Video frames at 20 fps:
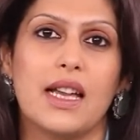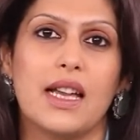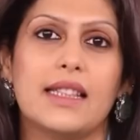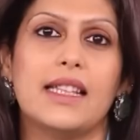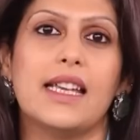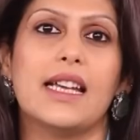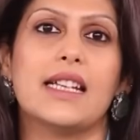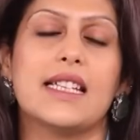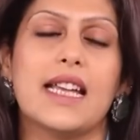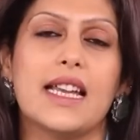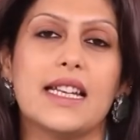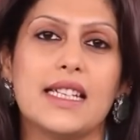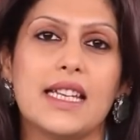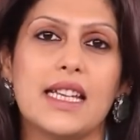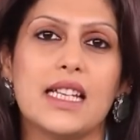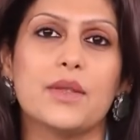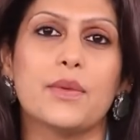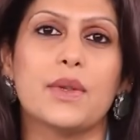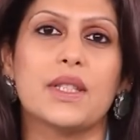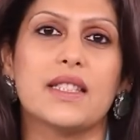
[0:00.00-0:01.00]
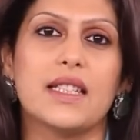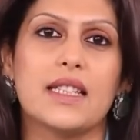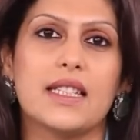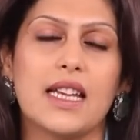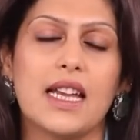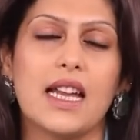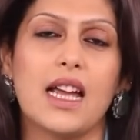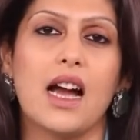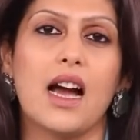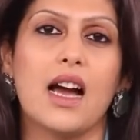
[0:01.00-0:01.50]
The attendees were
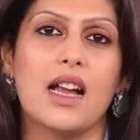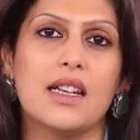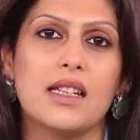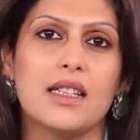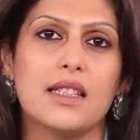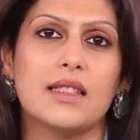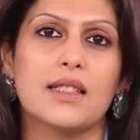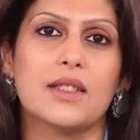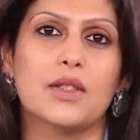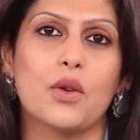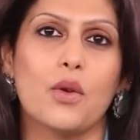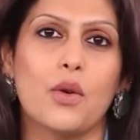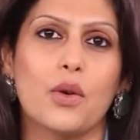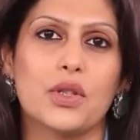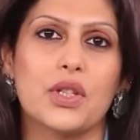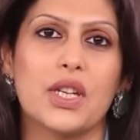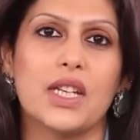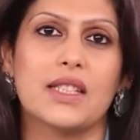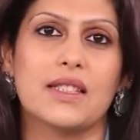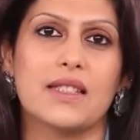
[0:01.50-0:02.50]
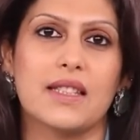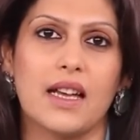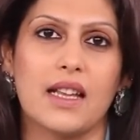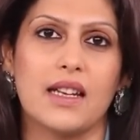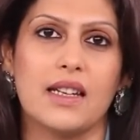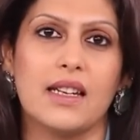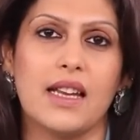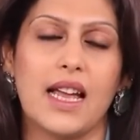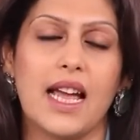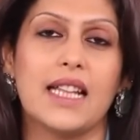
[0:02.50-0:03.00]
sitting under the scorching
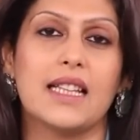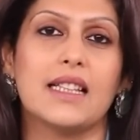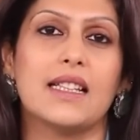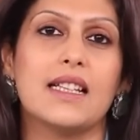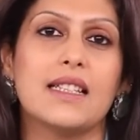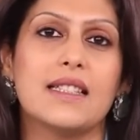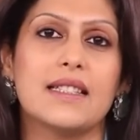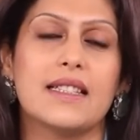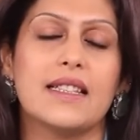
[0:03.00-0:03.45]
sun and this